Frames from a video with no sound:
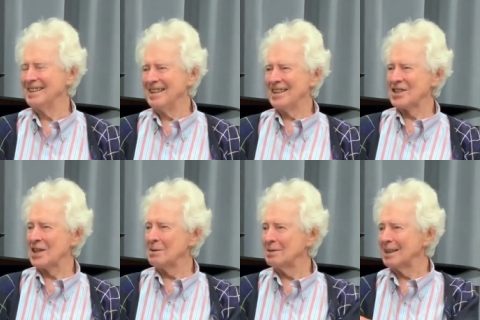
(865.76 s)
the
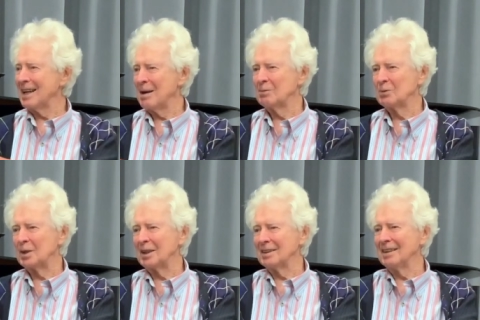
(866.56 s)
same thing happened when
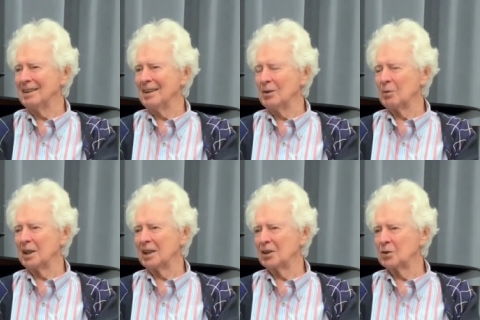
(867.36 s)
I
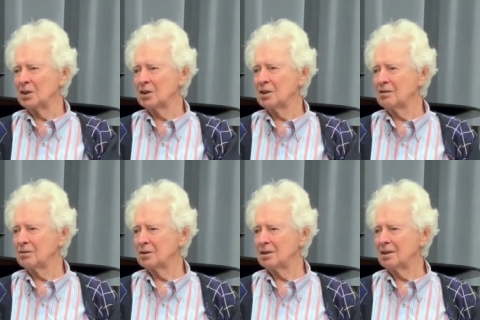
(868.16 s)
auditioned
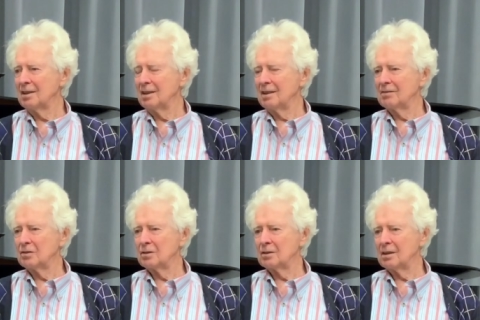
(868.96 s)

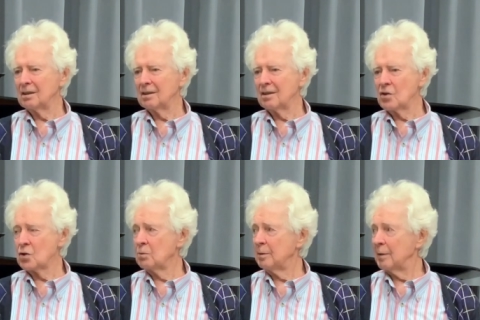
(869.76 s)
for
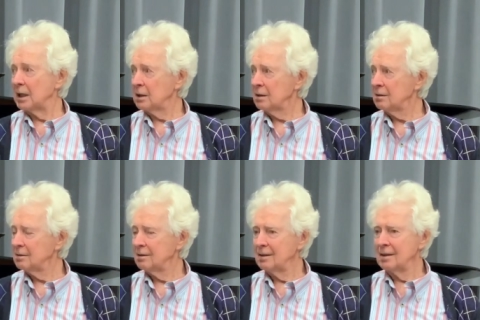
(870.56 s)
Zubin Mehta.
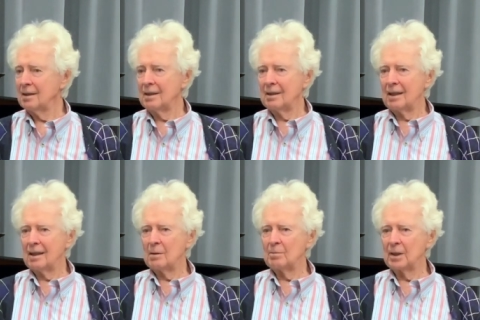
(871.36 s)

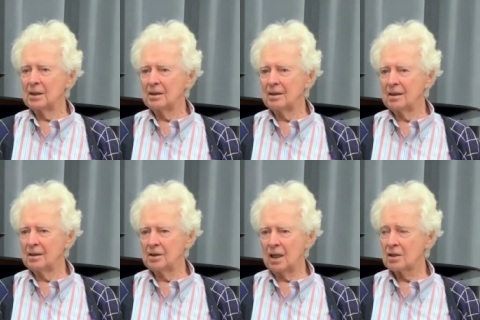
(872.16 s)
I played
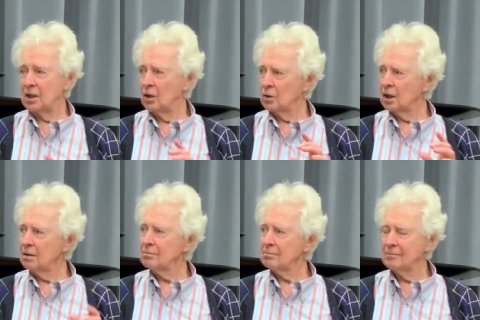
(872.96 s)
Don Quixote,
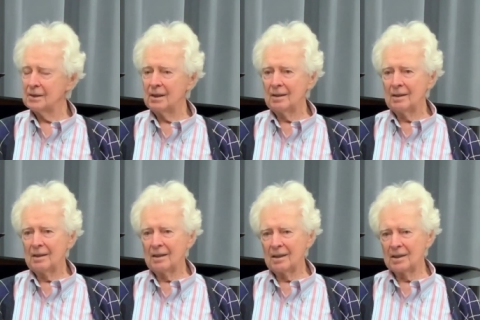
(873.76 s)

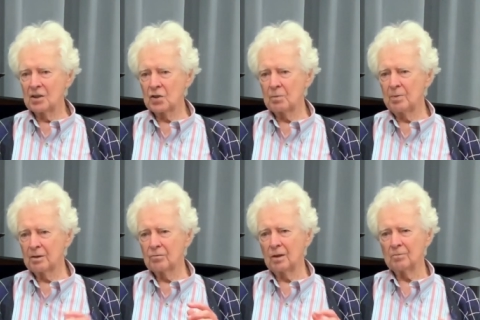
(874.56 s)
and there's a
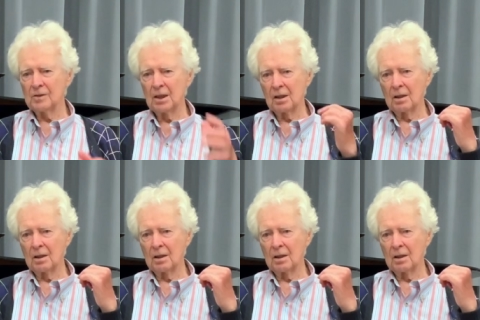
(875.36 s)
big run. It